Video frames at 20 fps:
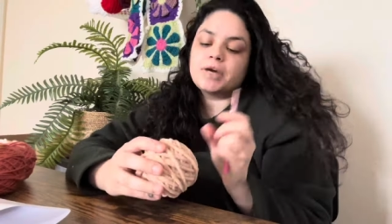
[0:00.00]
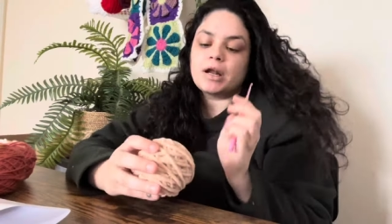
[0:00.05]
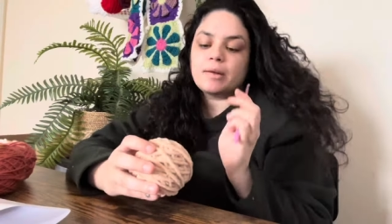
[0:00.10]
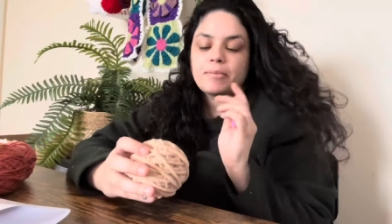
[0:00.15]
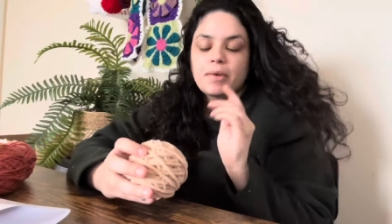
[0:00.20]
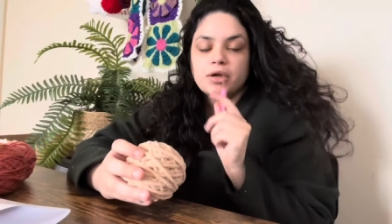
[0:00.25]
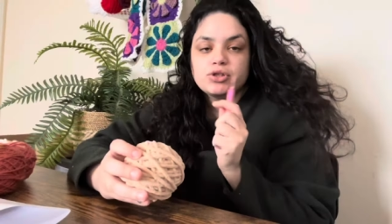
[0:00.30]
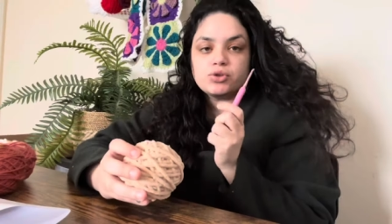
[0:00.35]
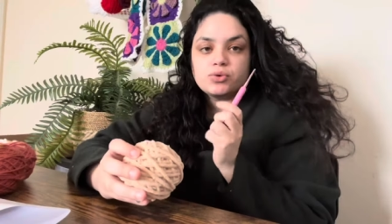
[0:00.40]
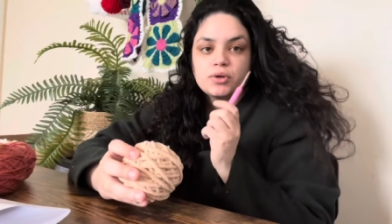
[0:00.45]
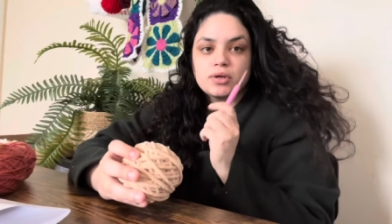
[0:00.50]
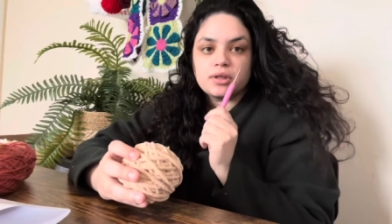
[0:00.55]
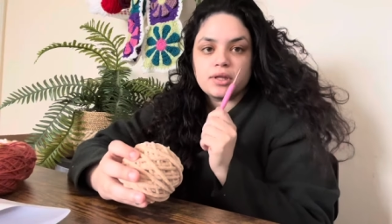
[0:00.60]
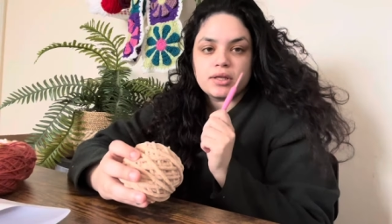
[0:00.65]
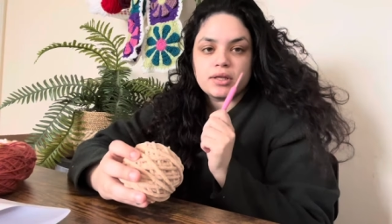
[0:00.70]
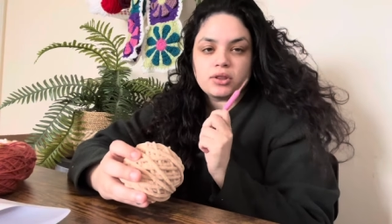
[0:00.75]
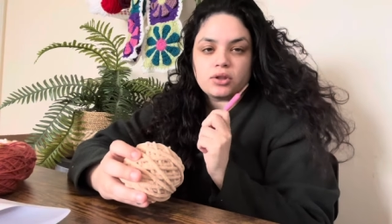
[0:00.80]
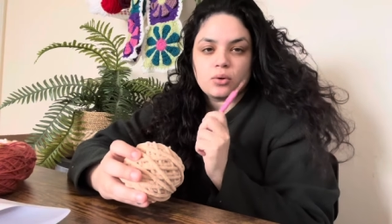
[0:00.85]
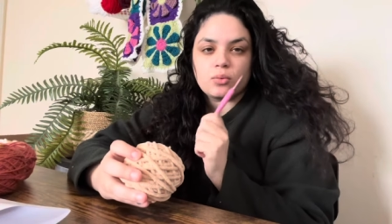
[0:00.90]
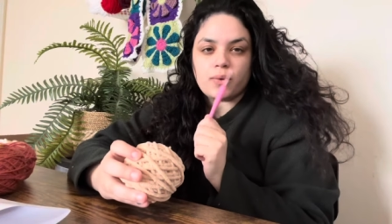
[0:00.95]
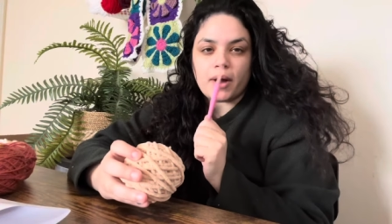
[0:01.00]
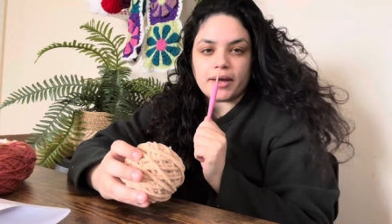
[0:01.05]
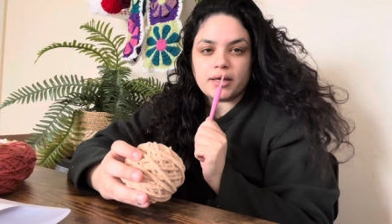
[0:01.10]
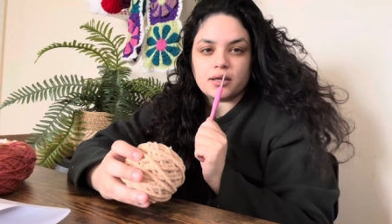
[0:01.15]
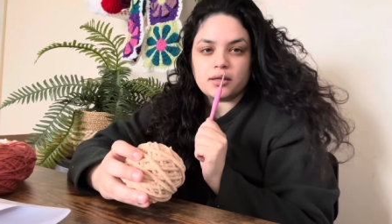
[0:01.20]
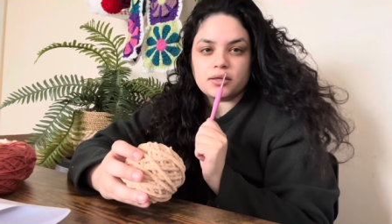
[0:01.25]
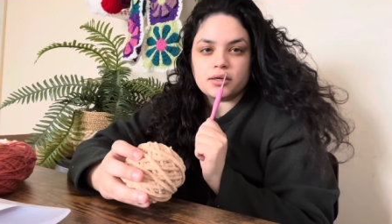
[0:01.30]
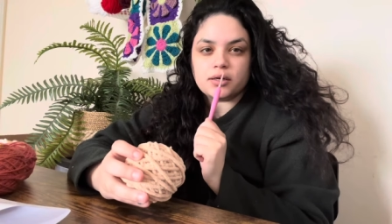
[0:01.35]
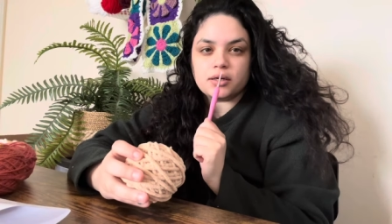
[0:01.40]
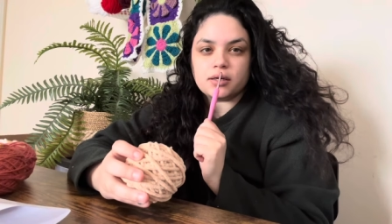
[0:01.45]
I'm not doing like the
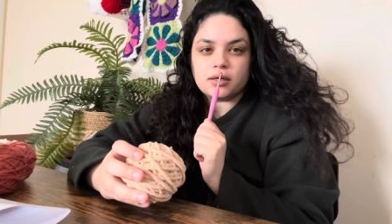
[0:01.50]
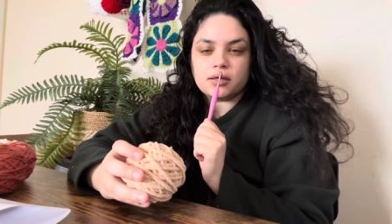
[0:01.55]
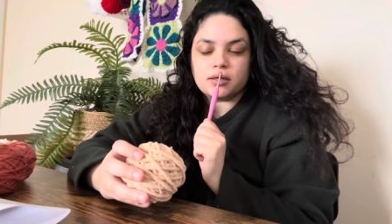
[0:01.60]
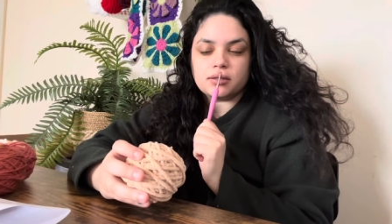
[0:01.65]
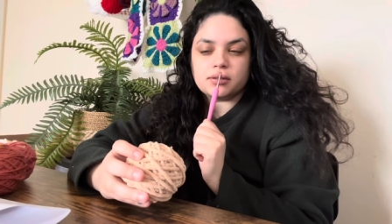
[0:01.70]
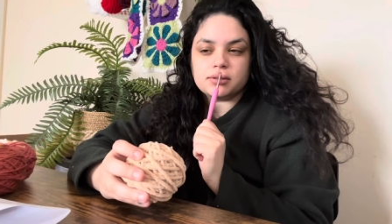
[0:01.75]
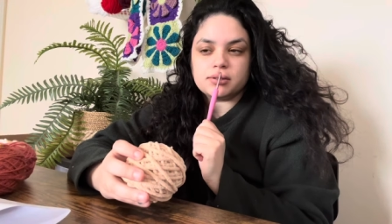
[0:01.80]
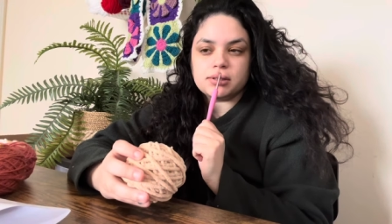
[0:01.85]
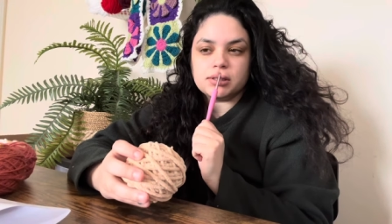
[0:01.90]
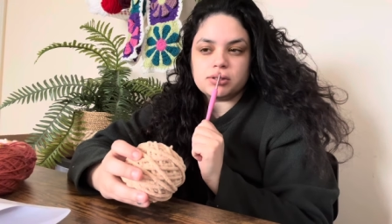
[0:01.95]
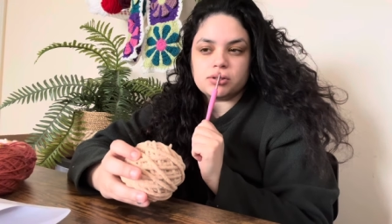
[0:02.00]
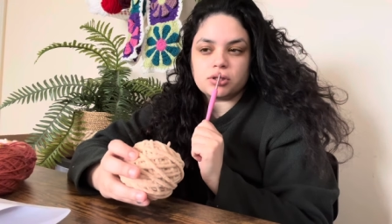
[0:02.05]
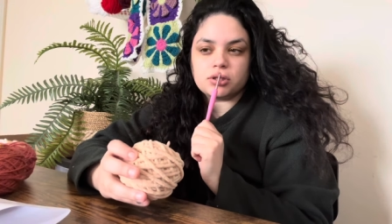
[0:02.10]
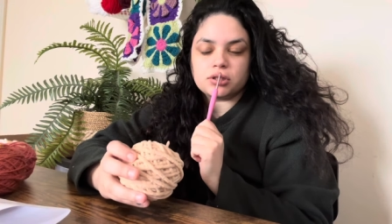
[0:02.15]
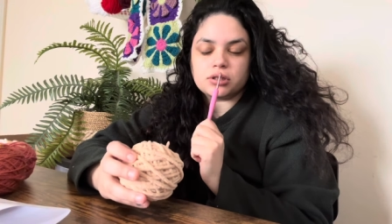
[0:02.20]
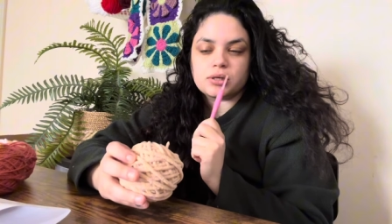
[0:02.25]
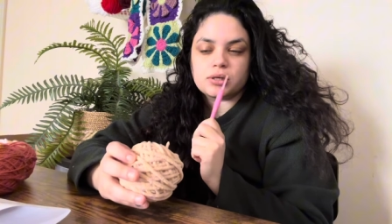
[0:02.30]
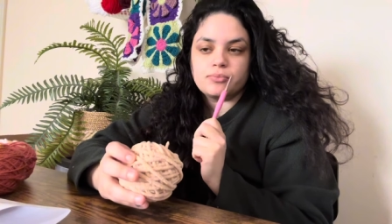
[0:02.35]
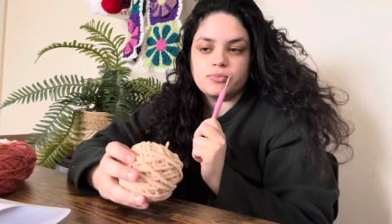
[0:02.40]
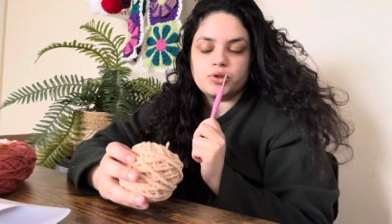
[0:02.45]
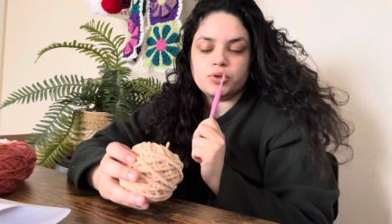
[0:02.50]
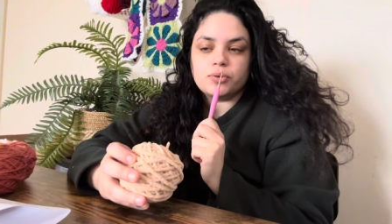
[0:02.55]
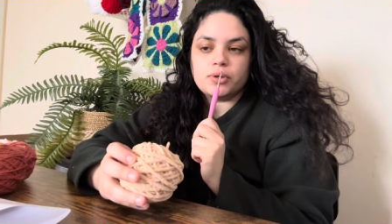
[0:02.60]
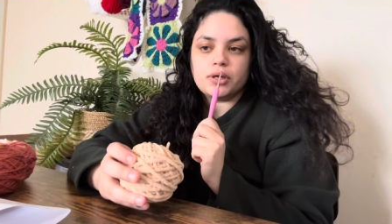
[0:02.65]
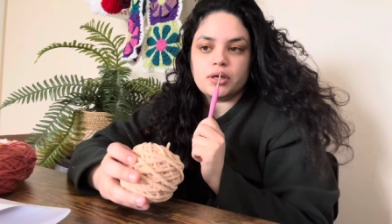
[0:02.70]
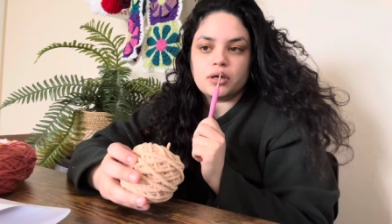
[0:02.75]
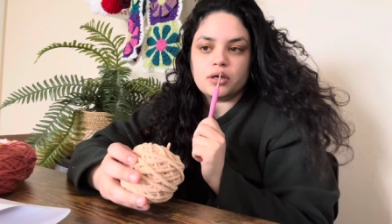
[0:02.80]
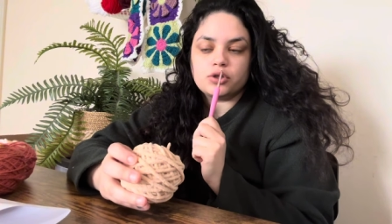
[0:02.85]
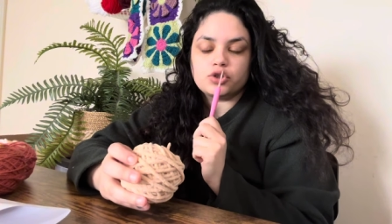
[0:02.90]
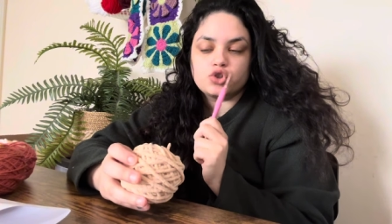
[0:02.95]
regular sea turtles. I'm
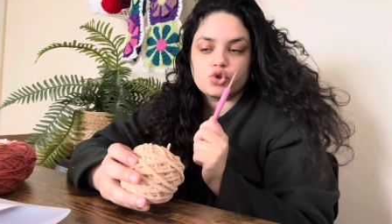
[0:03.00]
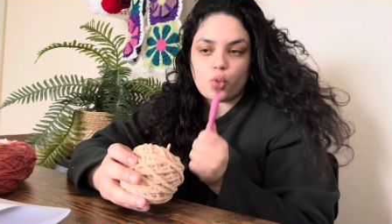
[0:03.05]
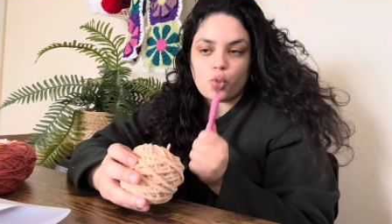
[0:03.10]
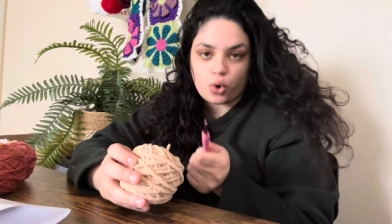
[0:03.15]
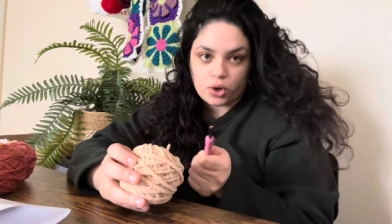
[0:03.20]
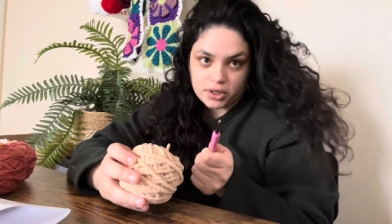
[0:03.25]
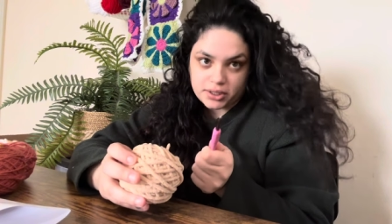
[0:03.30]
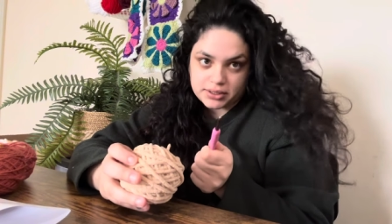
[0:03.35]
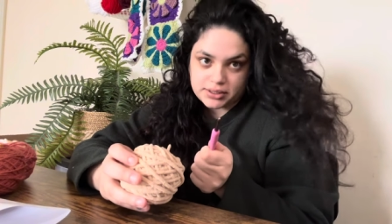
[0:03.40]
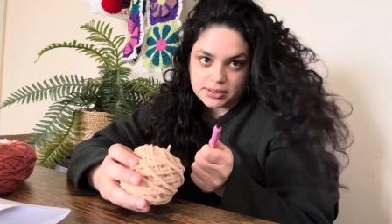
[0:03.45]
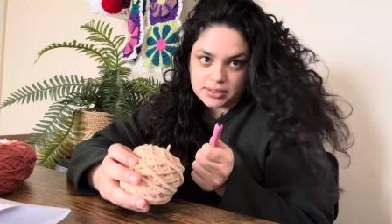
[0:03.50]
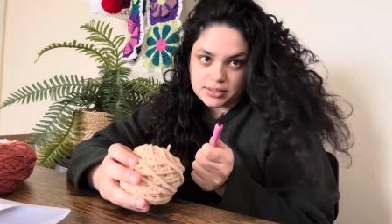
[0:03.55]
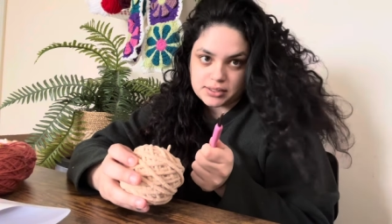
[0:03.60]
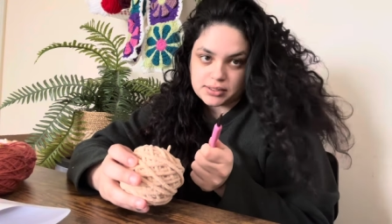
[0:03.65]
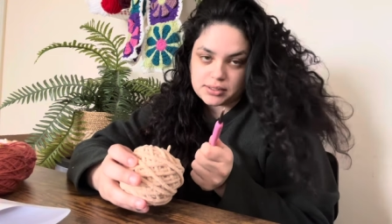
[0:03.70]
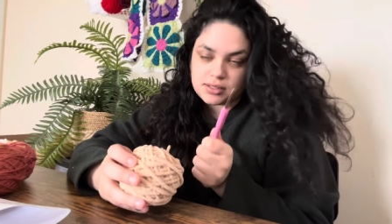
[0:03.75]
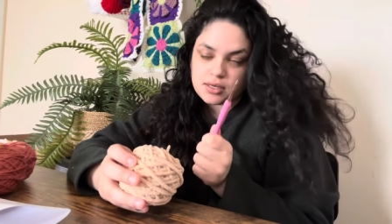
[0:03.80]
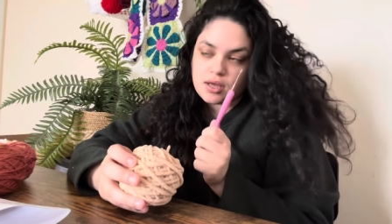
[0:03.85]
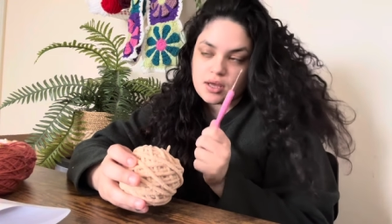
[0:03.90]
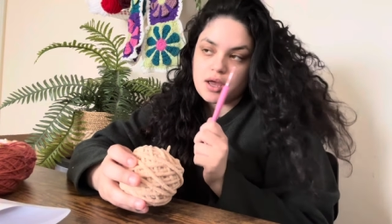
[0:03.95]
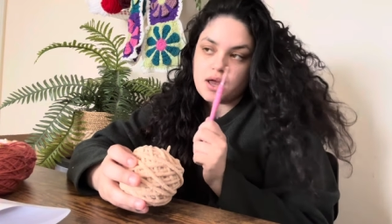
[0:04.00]
doing tortoises.